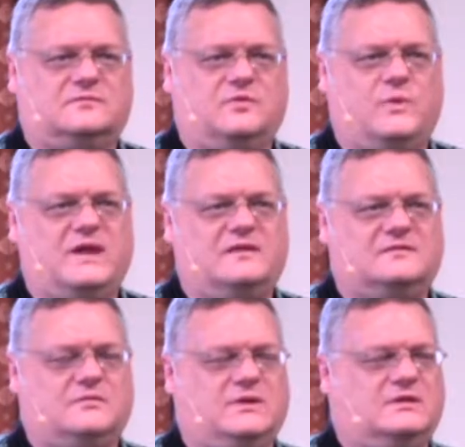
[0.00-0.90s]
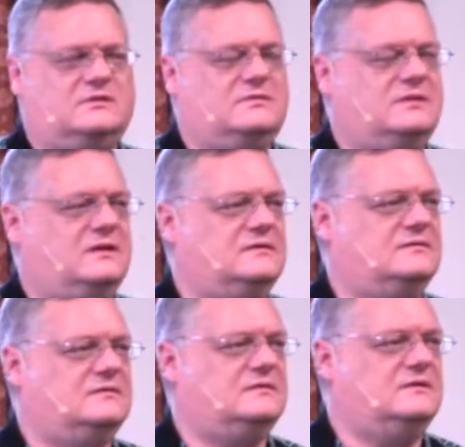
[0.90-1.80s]
the ways that we can do things.
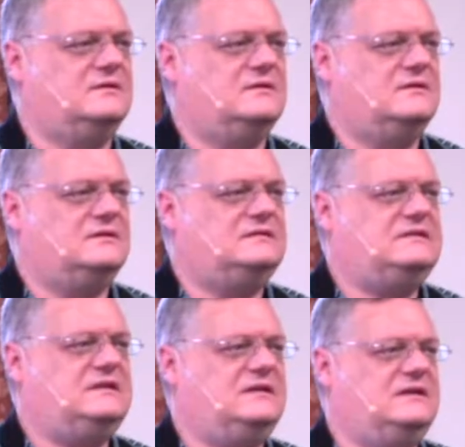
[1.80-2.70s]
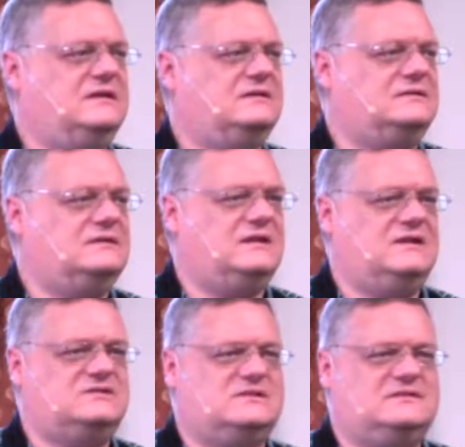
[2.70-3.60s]
T,
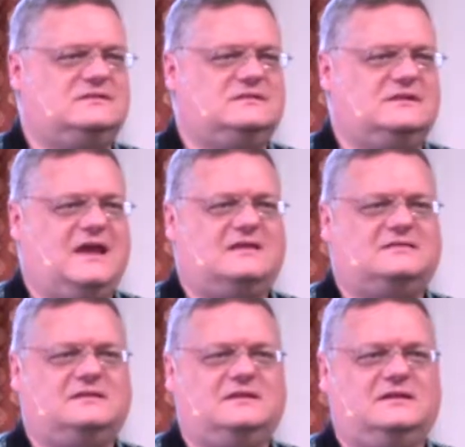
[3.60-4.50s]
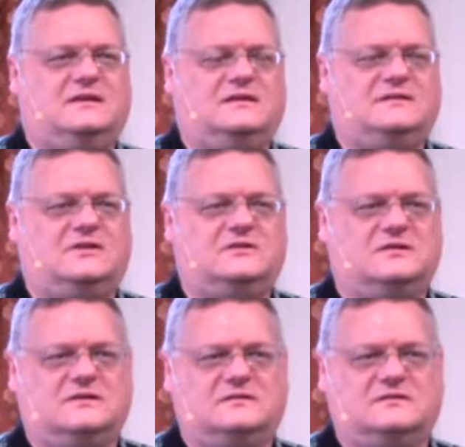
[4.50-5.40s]
tenacious, tenacity, and
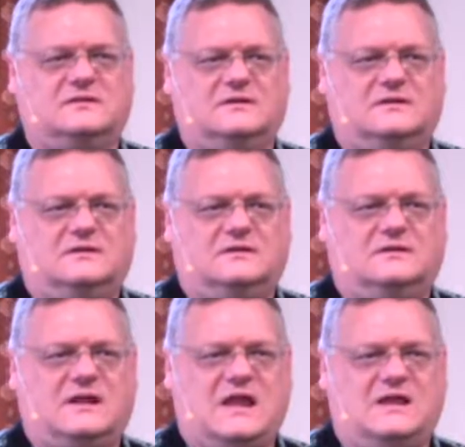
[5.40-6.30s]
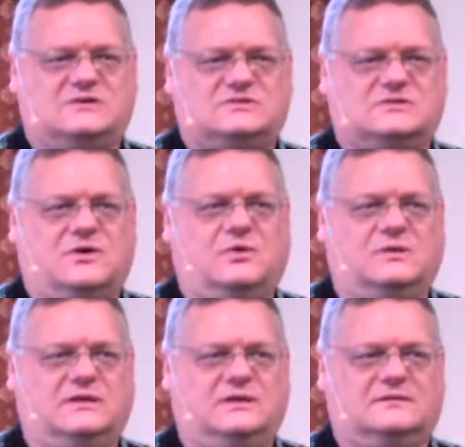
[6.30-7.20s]
tenderness. And H, holy,
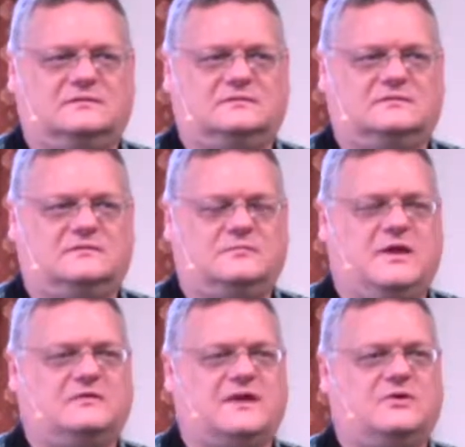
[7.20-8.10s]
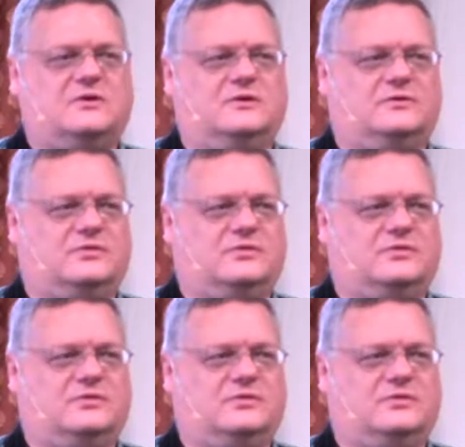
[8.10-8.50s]
spells out earth.